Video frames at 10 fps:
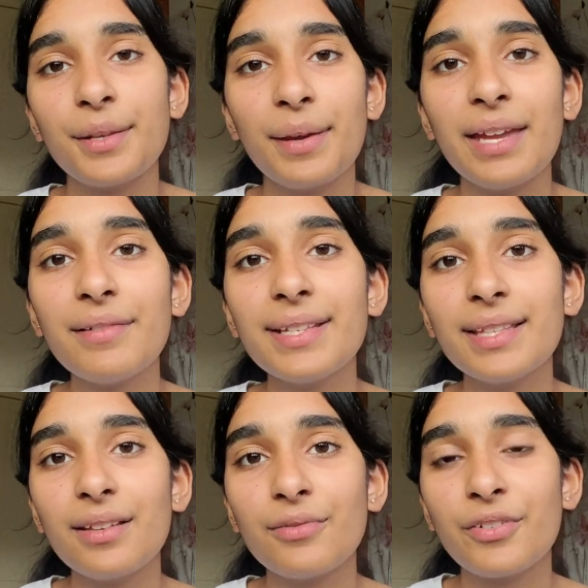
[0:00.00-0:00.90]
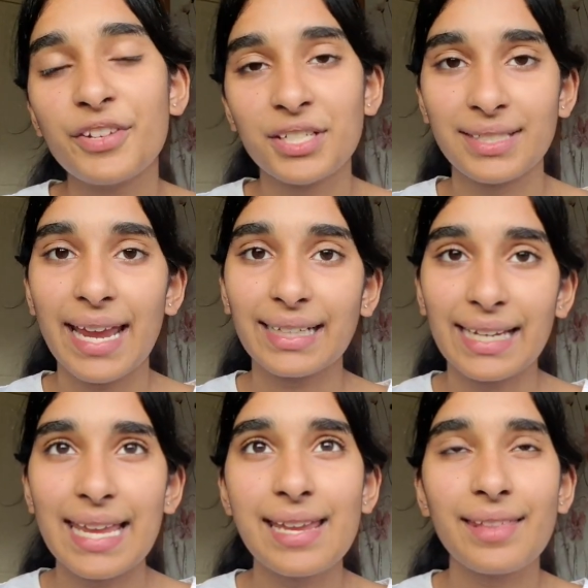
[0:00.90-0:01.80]
here is the revision
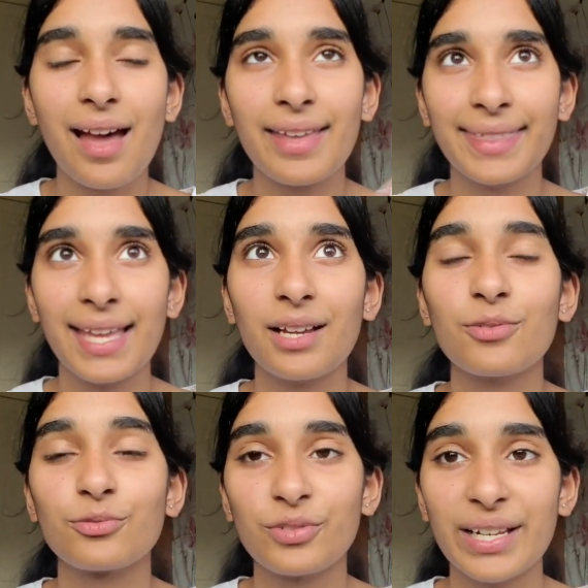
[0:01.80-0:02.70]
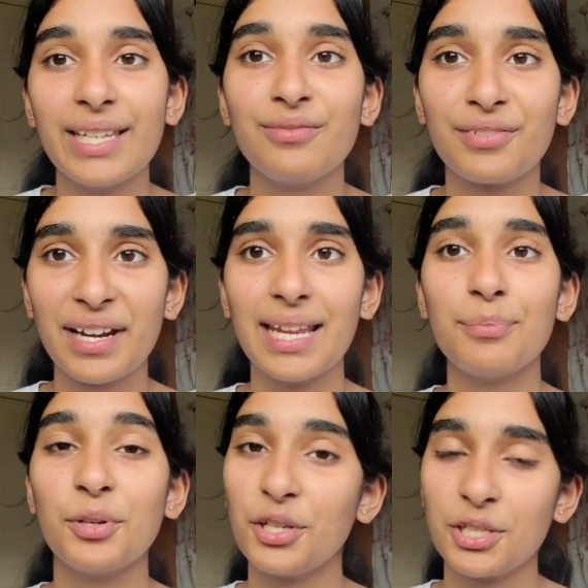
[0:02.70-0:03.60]
technique that I think really
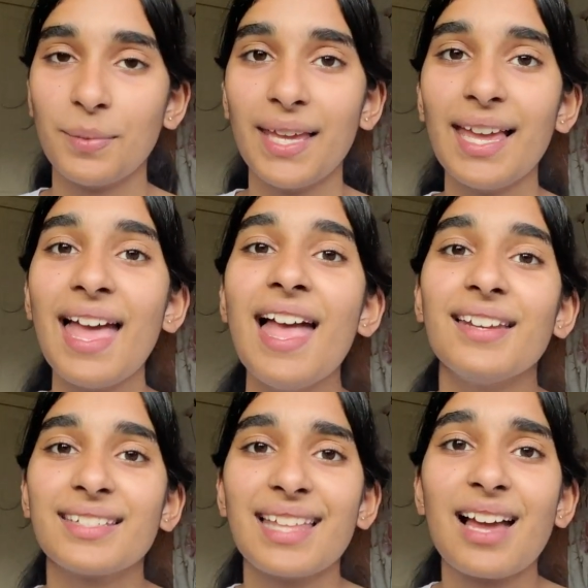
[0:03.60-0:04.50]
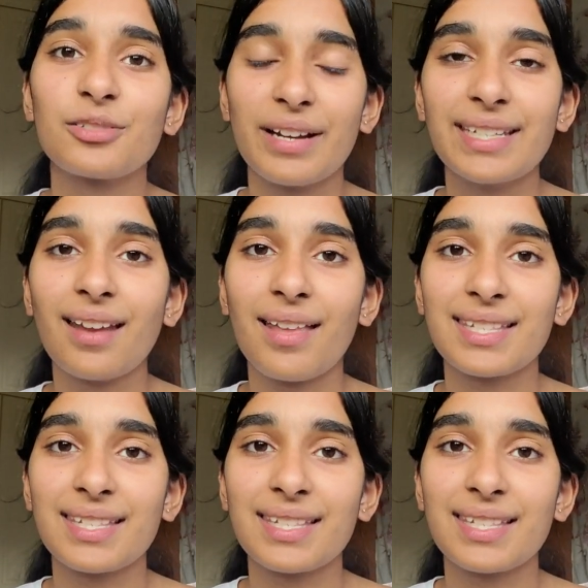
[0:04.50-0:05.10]
pushed me to that grade 9